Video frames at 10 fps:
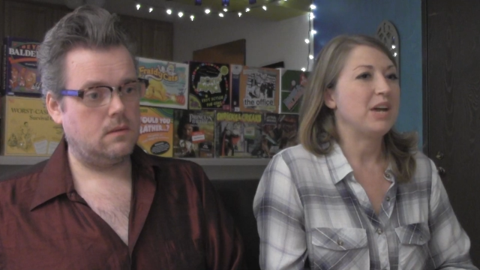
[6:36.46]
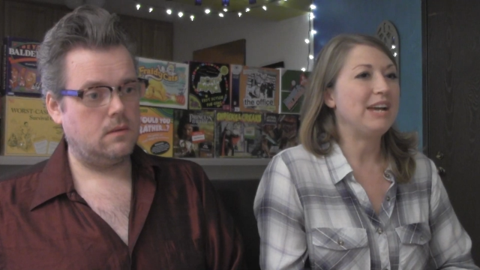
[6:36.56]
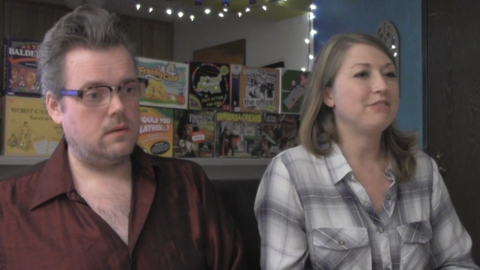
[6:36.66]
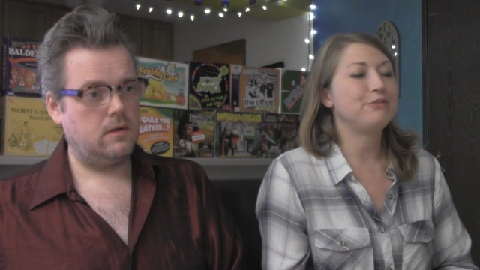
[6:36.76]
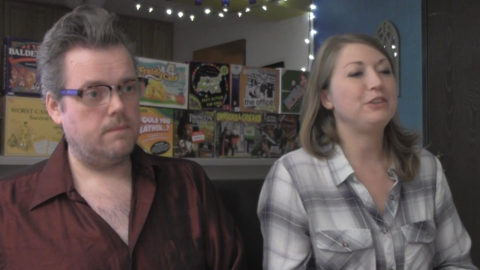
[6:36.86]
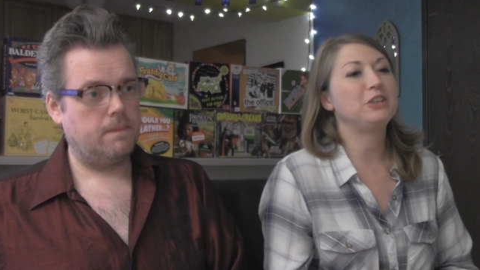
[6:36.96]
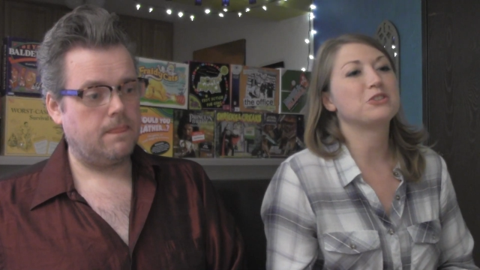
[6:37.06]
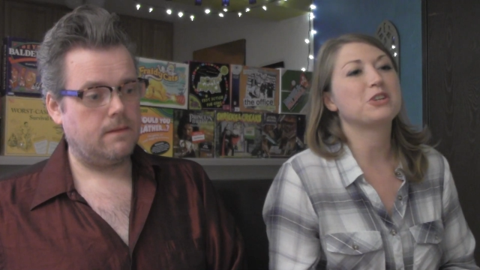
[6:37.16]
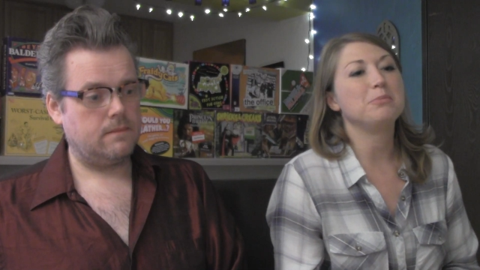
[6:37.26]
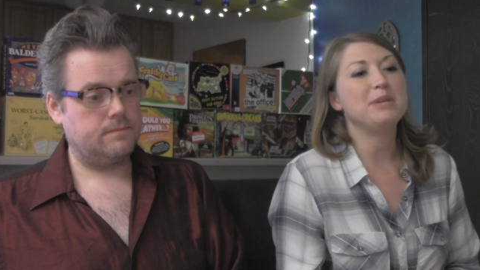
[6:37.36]
Speaker 1: I have a feeling
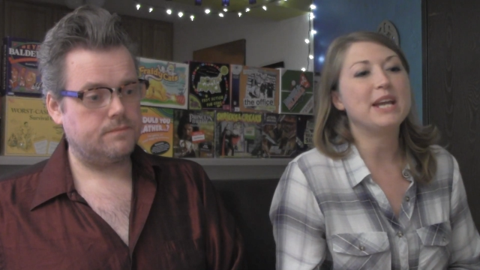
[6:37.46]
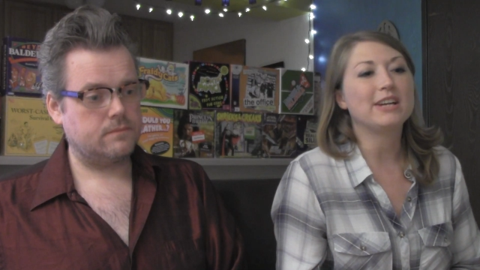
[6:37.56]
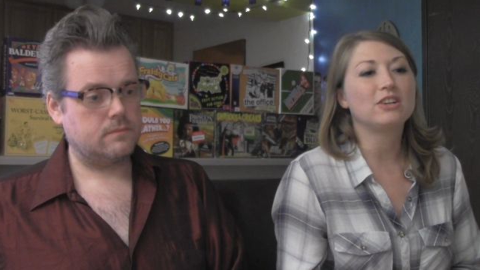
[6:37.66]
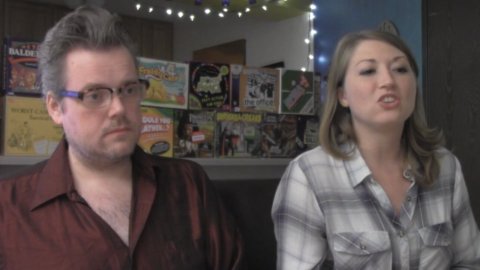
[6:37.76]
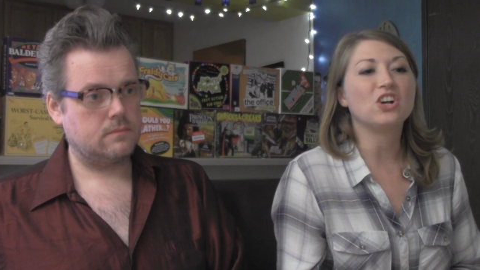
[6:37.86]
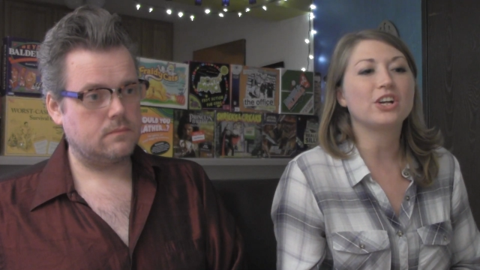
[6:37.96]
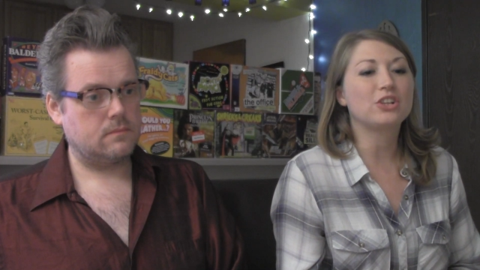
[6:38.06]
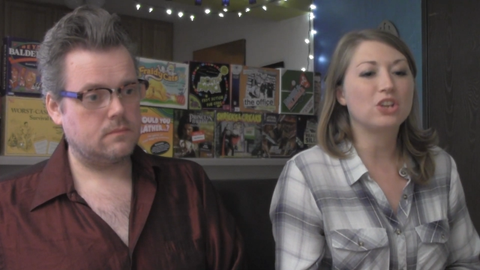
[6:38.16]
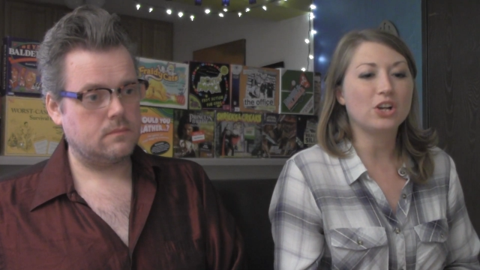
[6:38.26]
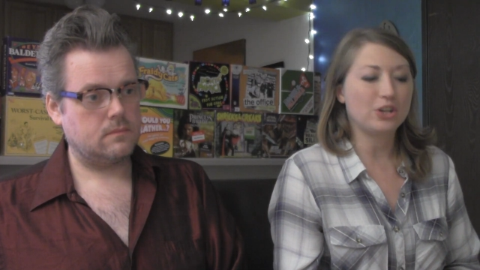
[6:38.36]
there's going to be a
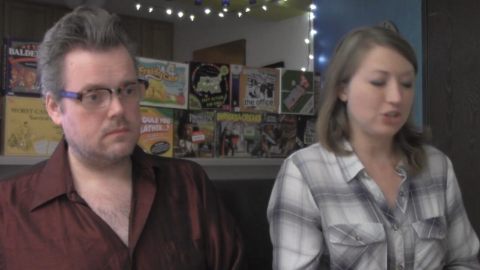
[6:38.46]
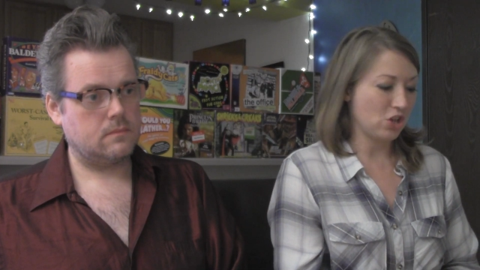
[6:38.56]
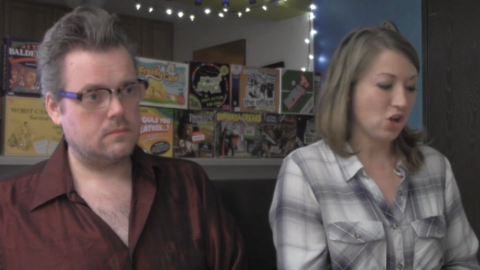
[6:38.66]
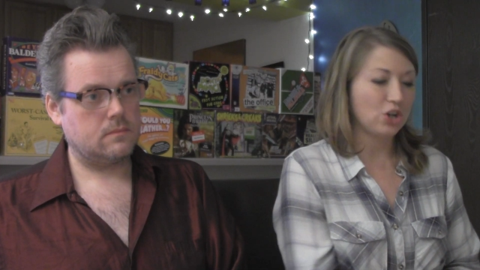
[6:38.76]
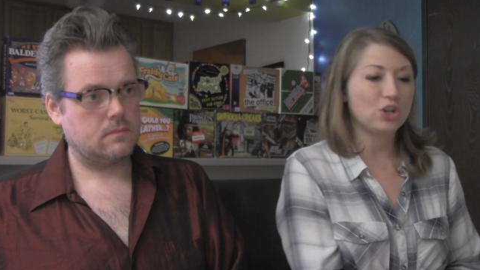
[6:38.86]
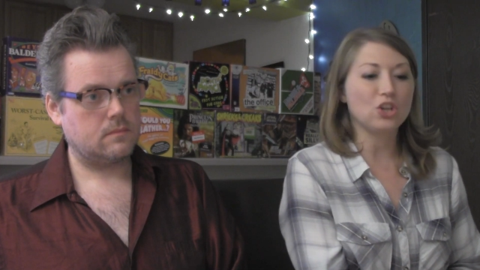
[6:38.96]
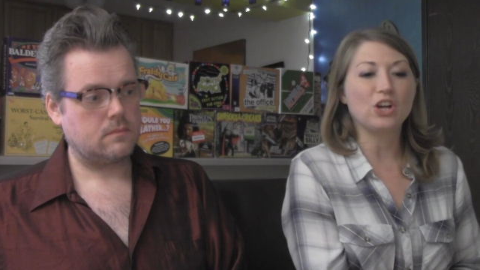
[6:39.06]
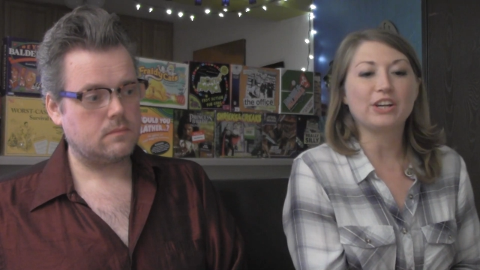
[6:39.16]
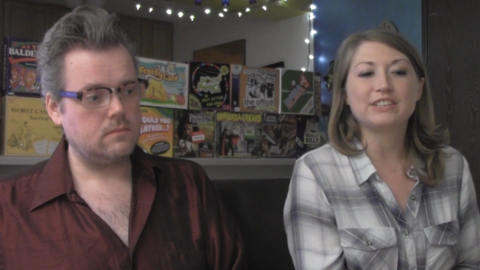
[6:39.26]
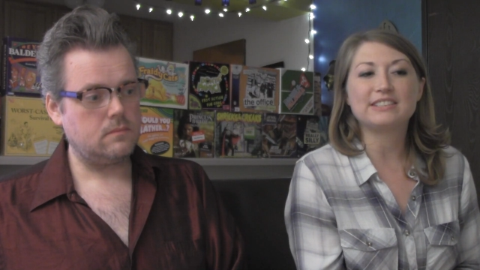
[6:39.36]
glug, glug, glug,
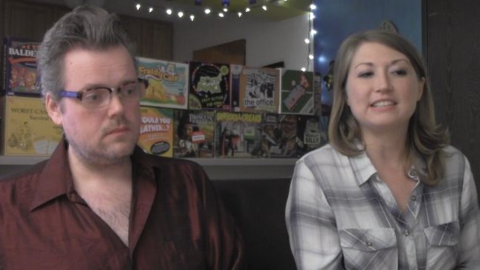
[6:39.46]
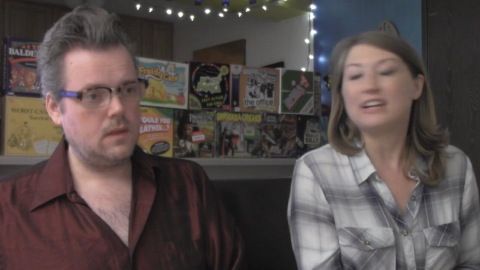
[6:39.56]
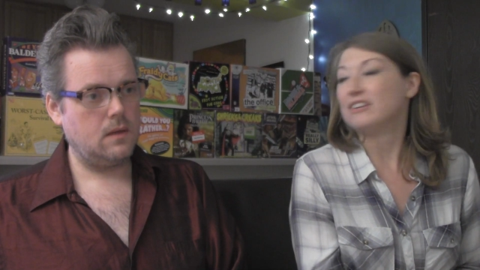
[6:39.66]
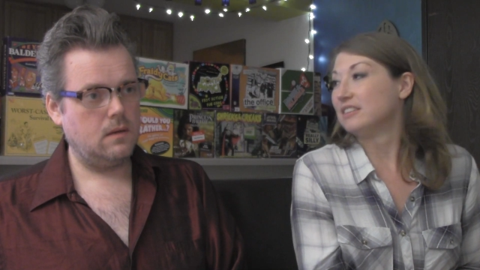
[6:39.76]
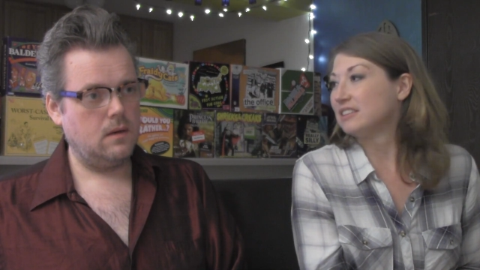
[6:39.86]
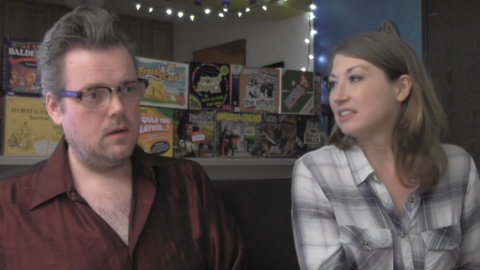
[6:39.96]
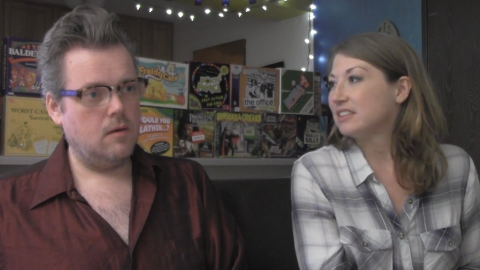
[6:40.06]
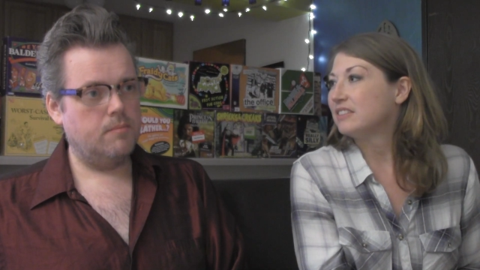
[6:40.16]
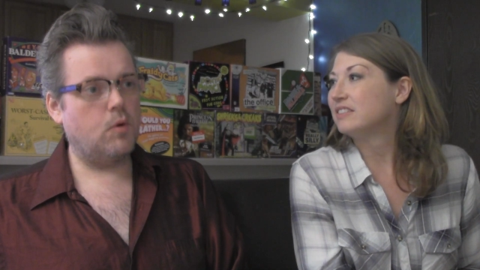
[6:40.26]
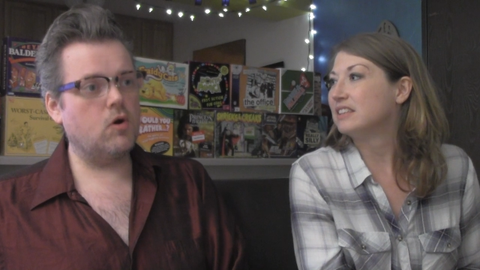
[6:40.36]
glug
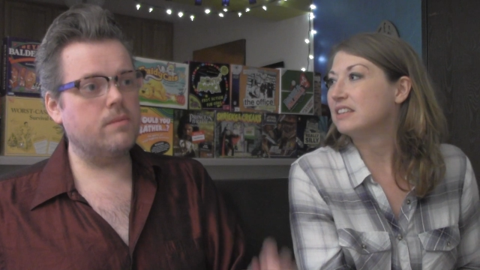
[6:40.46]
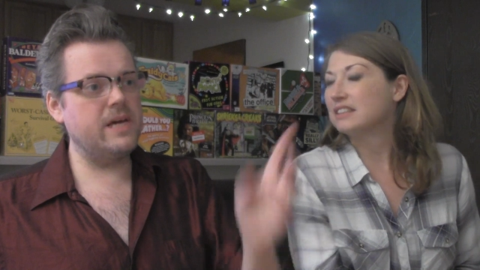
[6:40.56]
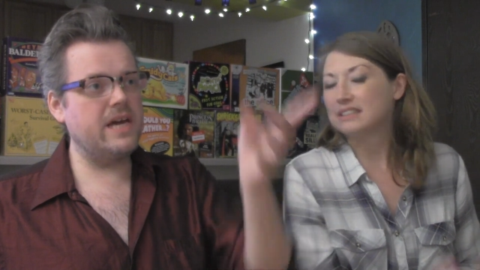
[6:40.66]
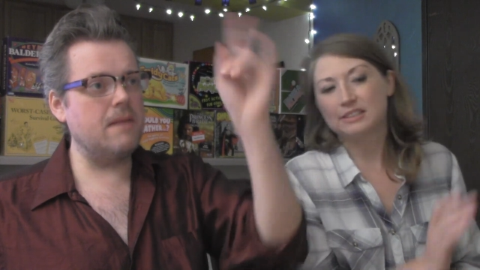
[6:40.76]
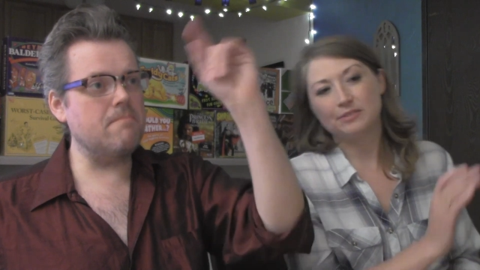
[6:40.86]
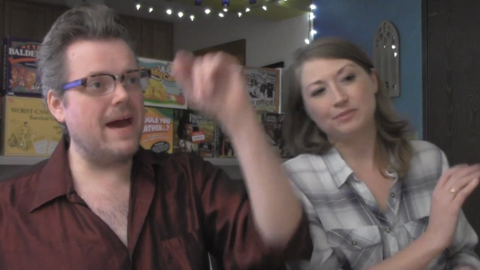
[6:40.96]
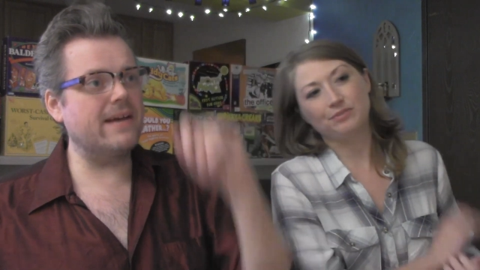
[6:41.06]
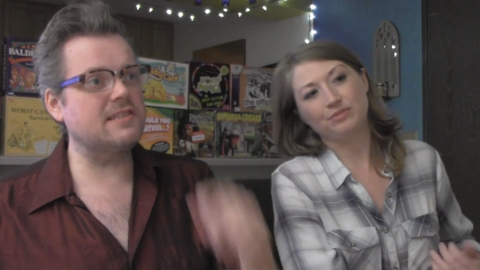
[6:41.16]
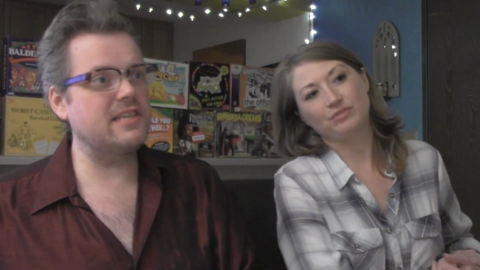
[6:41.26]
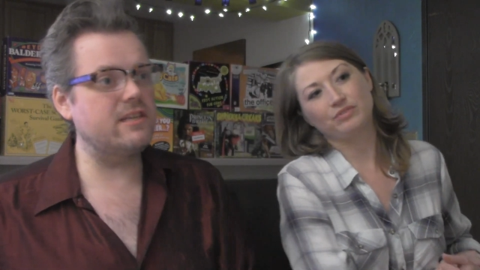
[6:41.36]
sound.
Speaker 2: Pour me a
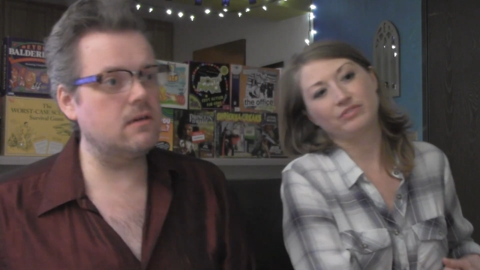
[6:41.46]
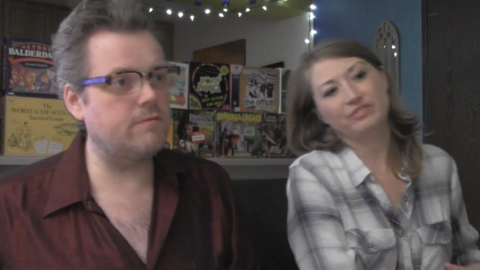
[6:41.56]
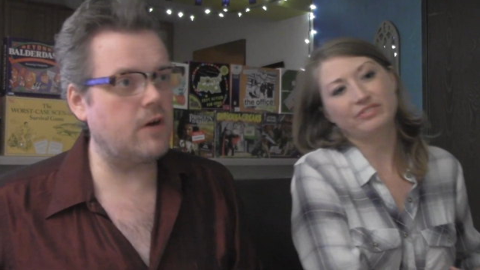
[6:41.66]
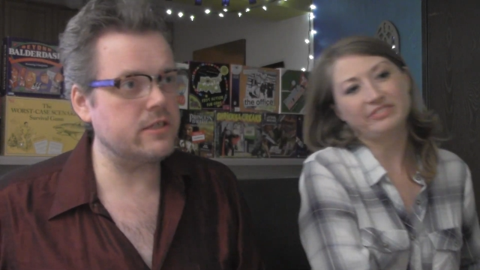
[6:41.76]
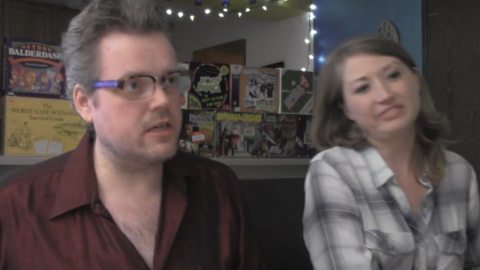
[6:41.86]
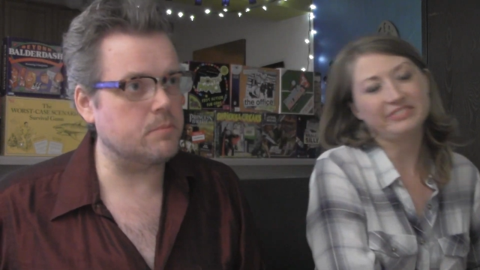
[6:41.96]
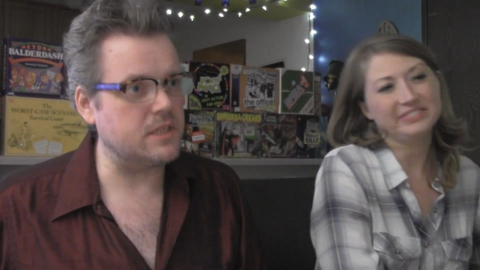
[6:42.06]
magazine of vodka,